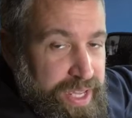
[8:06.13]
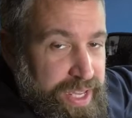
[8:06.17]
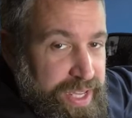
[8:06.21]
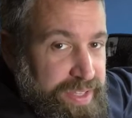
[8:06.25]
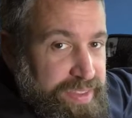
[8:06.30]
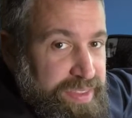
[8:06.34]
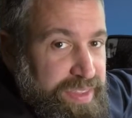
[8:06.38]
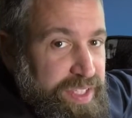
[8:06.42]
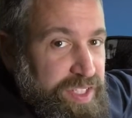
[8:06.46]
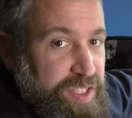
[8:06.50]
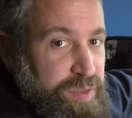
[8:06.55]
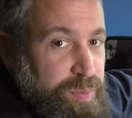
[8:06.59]

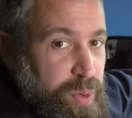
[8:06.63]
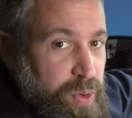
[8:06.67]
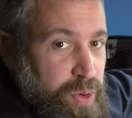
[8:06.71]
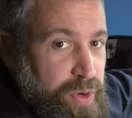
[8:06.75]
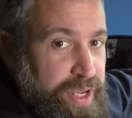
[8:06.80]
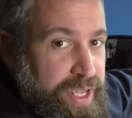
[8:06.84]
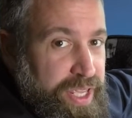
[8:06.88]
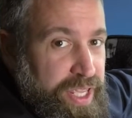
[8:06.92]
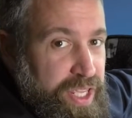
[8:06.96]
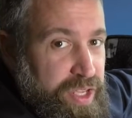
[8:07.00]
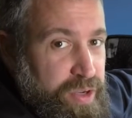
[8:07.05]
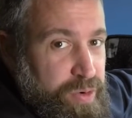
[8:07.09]
At this
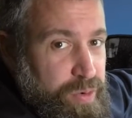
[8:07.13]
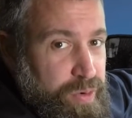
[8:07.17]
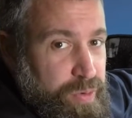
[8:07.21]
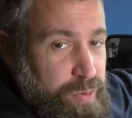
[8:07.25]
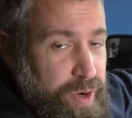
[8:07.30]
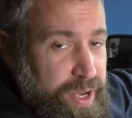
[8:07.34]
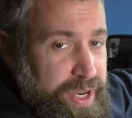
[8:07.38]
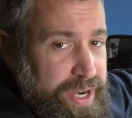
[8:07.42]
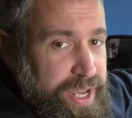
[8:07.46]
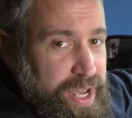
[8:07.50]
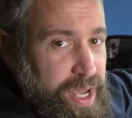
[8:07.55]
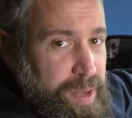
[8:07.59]
point, you will
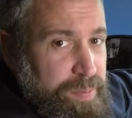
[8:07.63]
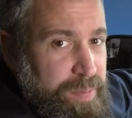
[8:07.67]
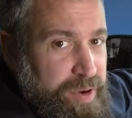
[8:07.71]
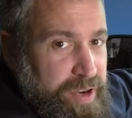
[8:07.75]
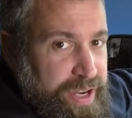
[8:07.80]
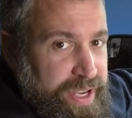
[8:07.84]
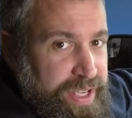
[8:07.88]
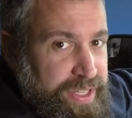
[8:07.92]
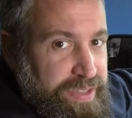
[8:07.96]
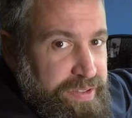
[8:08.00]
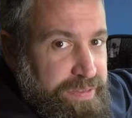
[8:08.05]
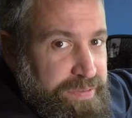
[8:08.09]
want to
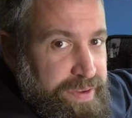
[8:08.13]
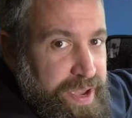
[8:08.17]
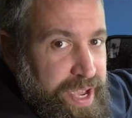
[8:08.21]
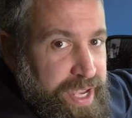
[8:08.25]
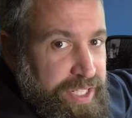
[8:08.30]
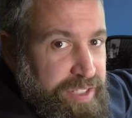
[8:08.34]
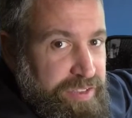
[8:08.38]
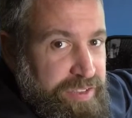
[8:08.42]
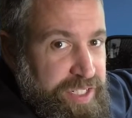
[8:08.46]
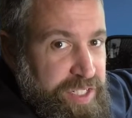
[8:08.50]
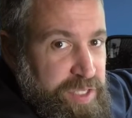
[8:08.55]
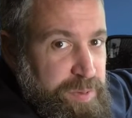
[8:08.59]
upgrade the
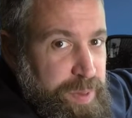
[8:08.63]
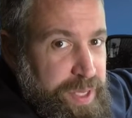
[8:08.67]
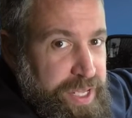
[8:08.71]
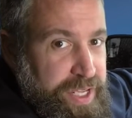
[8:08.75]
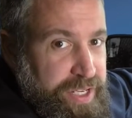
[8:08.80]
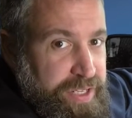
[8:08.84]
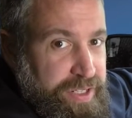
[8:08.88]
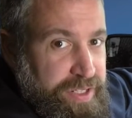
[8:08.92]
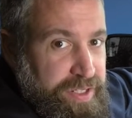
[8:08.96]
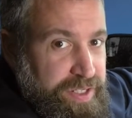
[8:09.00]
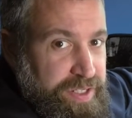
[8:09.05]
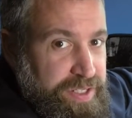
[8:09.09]
factory
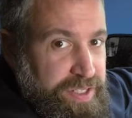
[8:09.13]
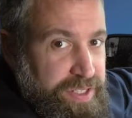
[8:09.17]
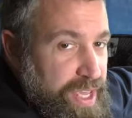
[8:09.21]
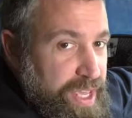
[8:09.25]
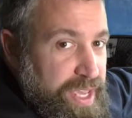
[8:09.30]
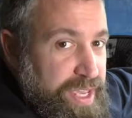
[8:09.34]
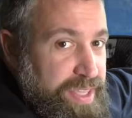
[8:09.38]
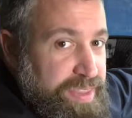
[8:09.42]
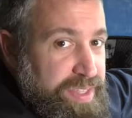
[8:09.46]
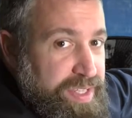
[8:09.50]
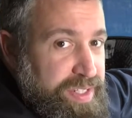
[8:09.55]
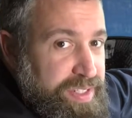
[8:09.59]
speakers.
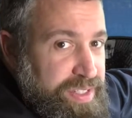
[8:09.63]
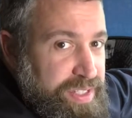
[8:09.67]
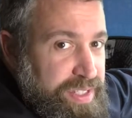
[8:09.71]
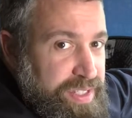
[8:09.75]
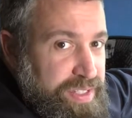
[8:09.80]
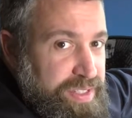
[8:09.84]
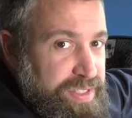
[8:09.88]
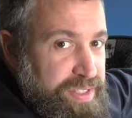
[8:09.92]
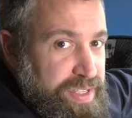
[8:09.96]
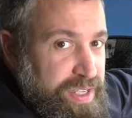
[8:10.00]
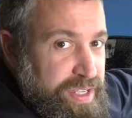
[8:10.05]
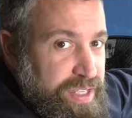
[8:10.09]
In this
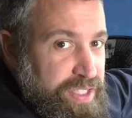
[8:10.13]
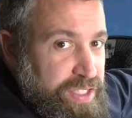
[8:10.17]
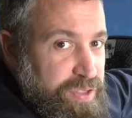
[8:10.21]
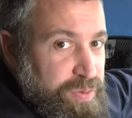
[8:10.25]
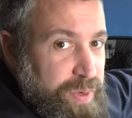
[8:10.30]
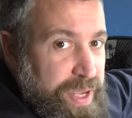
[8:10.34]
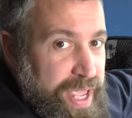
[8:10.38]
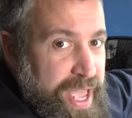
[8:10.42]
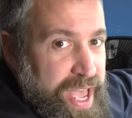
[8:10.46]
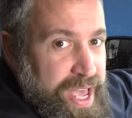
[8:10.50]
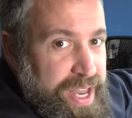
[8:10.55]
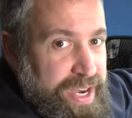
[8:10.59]
instance,
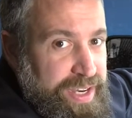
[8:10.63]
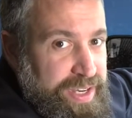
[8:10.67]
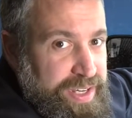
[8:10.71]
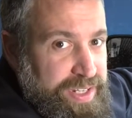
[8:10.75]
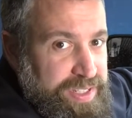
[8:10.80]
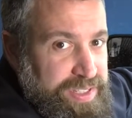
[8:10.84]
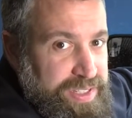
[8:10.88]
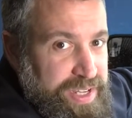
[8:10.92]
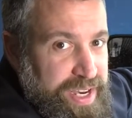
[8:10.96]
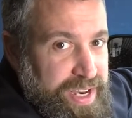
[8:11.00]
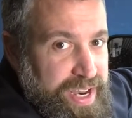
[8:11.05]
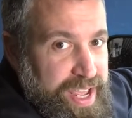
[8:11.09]
we added
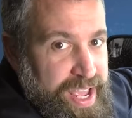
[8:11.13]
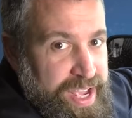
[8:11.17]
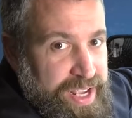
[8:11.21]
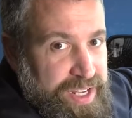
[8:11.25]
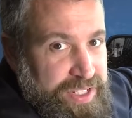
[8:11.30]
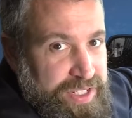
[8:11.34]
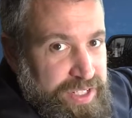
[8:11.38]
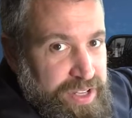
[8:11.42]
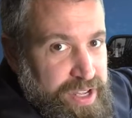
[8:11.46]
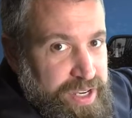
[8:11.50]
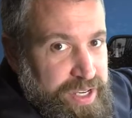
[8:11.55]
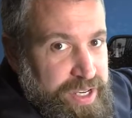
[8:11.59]
a set of
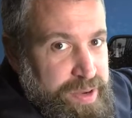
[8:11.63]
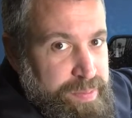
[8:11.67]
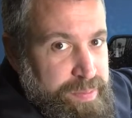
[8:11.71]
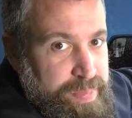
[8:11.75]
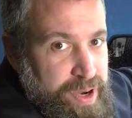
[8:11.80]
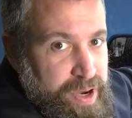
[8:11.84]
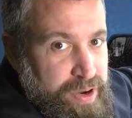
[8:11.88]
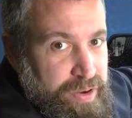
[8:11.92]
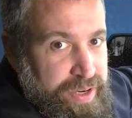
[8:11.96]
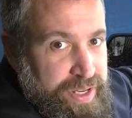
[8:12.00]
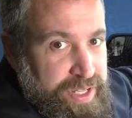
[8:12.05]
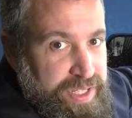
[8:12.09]
eXcelon
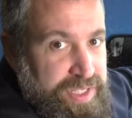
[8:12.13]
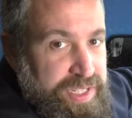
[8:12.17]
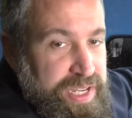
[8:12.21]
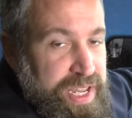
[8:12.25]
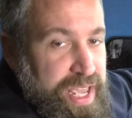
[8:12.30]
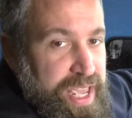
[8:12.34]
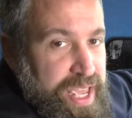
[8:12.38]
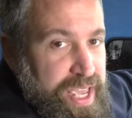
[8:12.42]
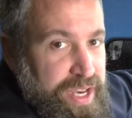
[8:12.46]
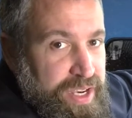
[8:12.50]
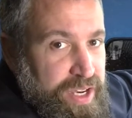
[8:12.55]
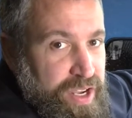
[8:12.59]
components
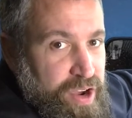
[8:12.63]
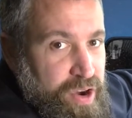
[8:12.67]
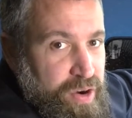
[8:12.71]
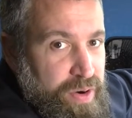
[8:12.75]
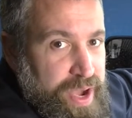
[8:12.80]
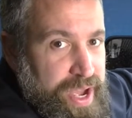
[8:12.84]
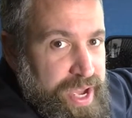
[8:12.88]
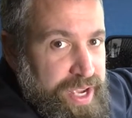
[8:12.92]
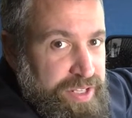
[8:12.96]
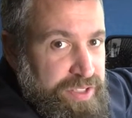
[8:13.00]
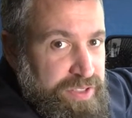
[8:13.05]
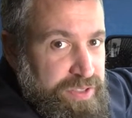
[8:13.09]
and
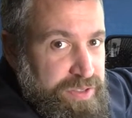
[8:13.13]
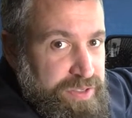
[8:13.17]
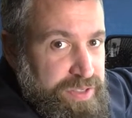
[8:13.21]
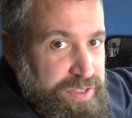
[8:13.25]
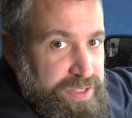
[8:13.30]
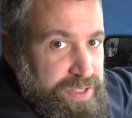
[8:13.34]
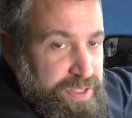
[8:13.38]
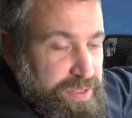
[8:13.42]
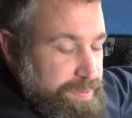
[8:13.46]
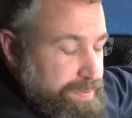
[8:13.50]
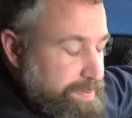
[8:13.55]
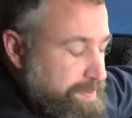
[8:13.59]

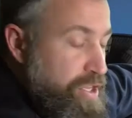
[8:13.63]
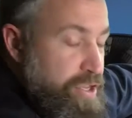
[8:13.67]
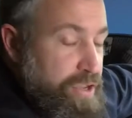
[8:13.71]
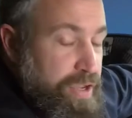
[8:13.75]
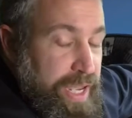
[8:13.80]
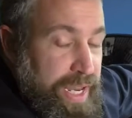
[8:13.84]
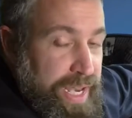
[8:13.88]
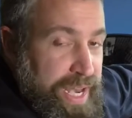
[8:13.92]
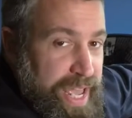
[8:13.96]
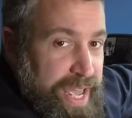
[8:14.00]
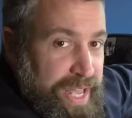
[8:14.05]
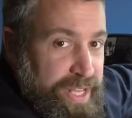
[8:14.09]
coaxials. You
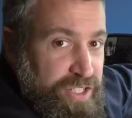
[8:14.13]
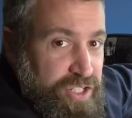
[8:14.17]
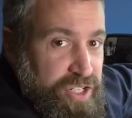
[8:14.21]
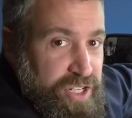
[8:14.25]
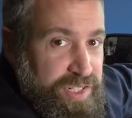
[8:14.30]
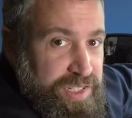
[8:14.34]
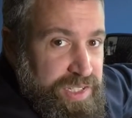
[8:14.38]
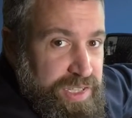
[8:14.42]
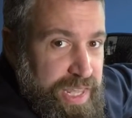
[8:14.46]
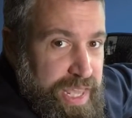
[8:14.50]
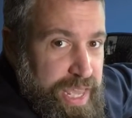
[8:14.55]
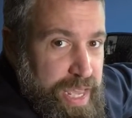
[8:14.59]
can add
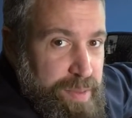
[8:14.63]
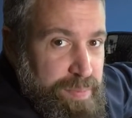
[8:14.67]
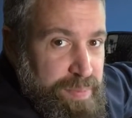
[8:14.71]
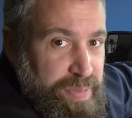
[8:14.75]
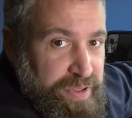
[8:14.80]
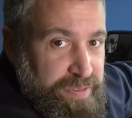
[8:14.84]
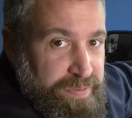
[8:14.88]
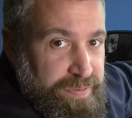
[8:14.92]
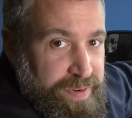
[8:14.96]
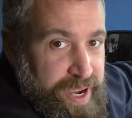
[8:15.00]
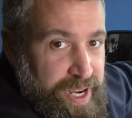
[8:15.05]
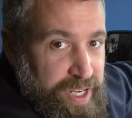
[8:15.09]
just the
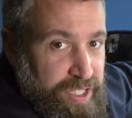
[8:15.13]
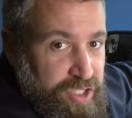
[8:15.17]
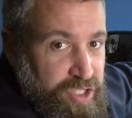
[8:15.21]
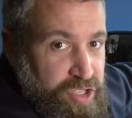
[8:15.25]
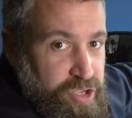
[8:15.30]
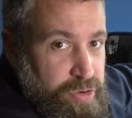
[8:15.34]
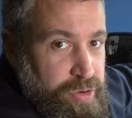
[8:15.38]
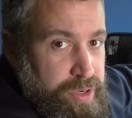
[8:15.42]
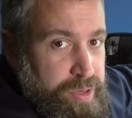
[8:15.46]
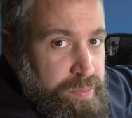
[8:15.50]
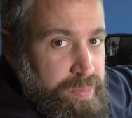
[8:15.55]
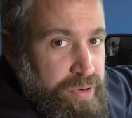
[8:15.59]
amplifier
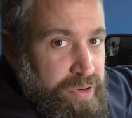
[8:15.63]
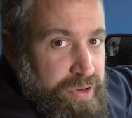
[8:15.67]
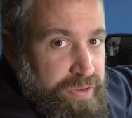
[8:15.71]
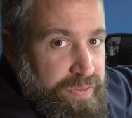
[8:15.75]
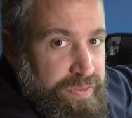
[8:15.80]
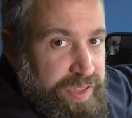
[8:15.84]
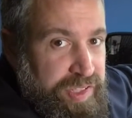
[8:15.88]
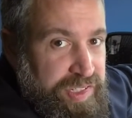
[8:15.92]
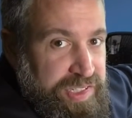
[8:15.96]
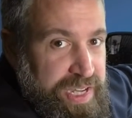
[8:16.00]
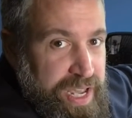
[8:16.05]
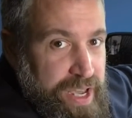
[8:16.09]
to
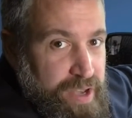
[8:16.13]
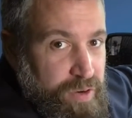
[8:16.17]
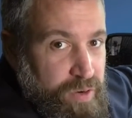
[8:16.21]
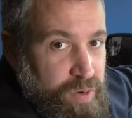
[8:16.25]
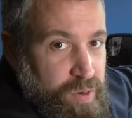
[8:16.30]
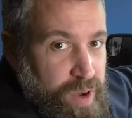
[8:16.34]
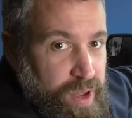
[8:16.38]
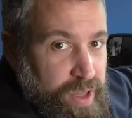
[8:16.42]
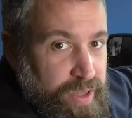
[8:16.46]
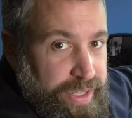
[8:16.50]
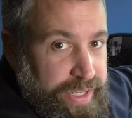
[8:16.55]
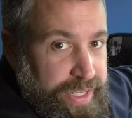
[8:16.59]
improve the sound
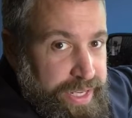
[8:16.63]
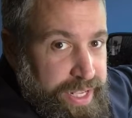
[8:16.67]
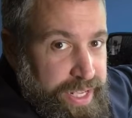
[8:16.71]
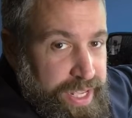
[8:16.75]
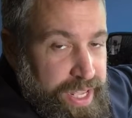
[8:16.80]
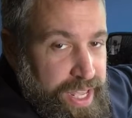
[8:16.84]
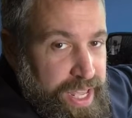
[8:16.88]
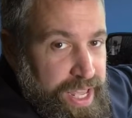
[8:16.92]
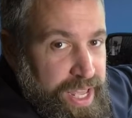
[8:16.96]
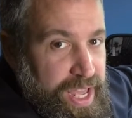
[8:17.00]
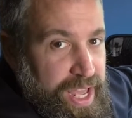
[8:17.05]
quality.